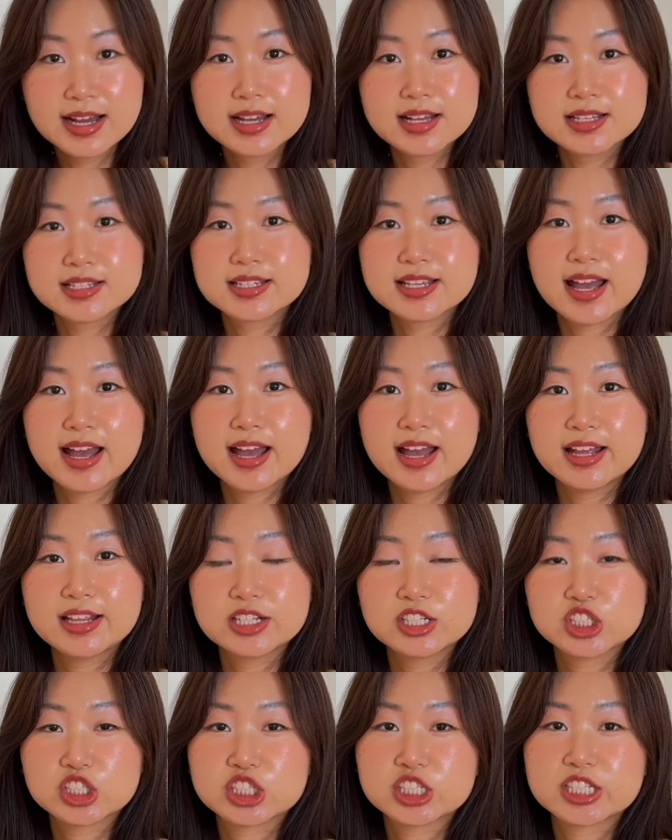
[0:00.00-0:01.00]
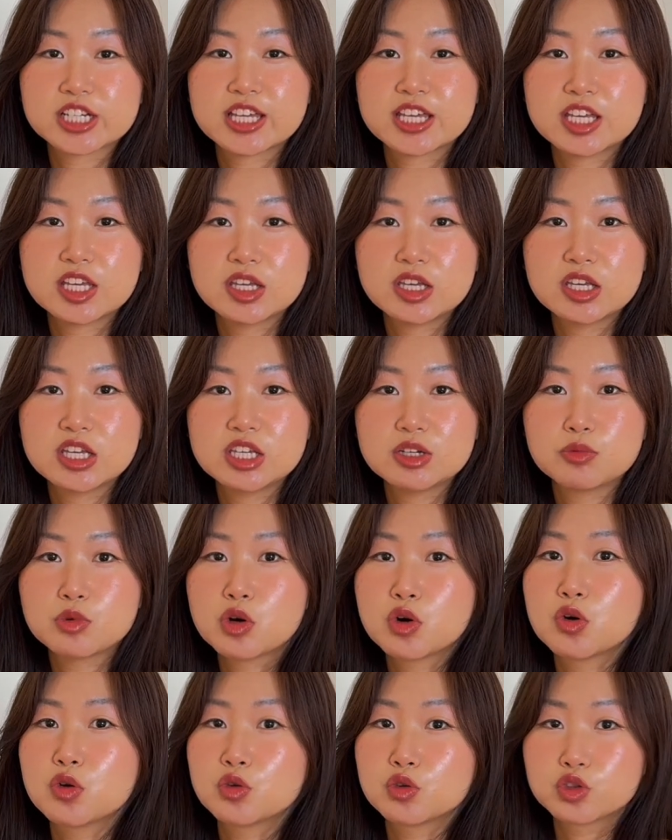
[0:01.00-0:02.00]
then she
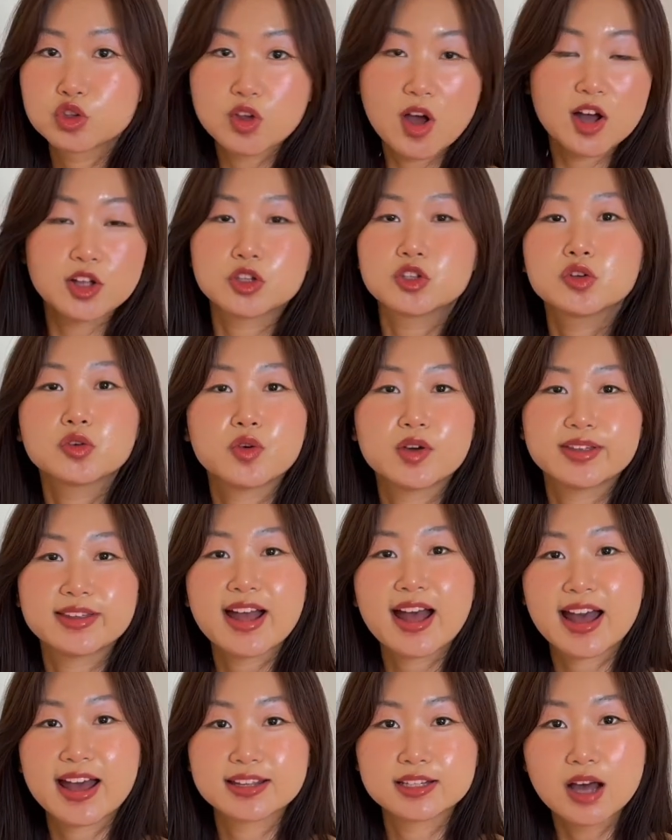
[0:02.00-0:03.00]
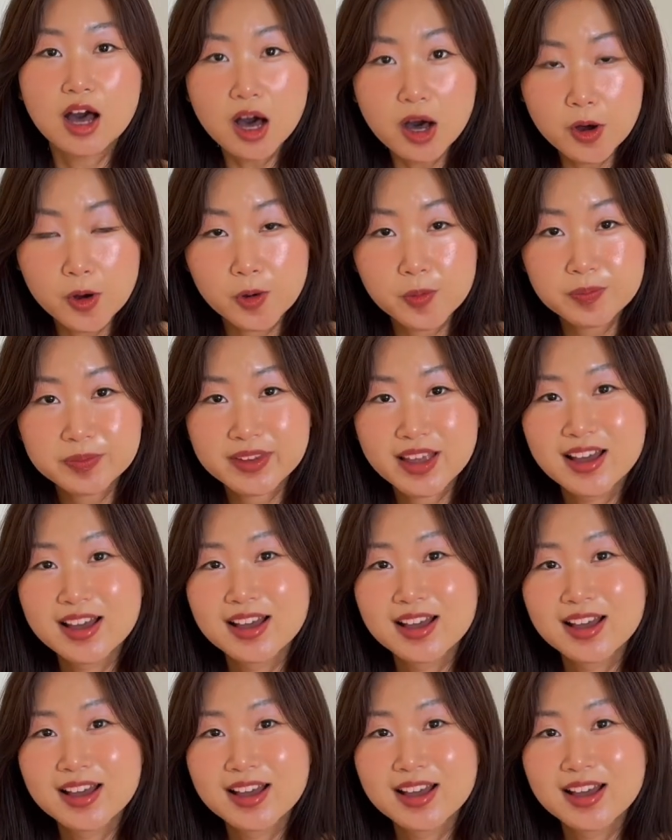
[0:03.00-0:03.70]
will not do it at all.